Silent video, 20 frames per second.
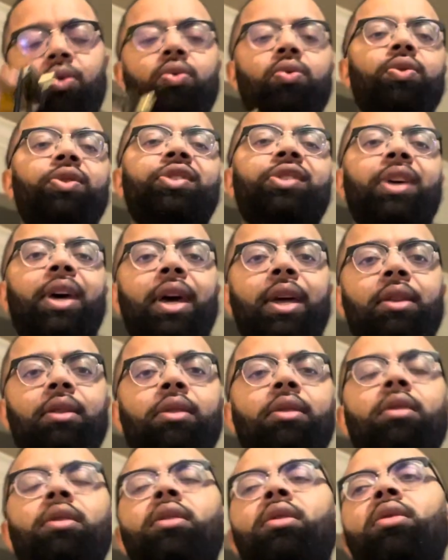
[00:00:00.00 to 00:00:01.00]

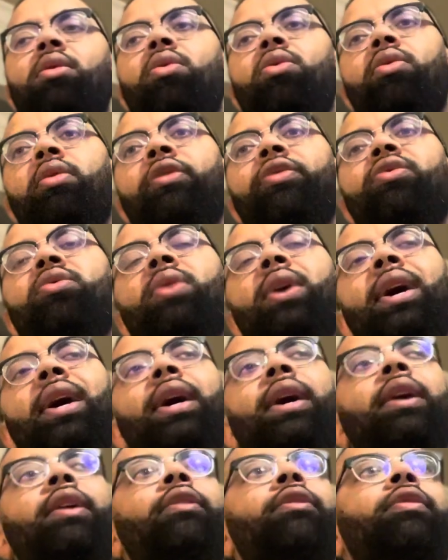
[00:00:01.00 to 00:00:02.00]
satin, or if you
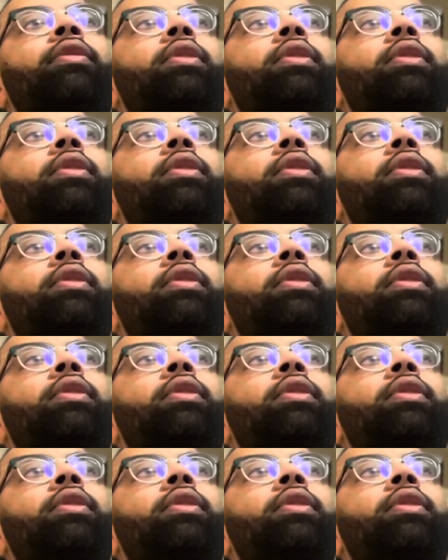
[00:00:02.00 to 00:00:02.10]
have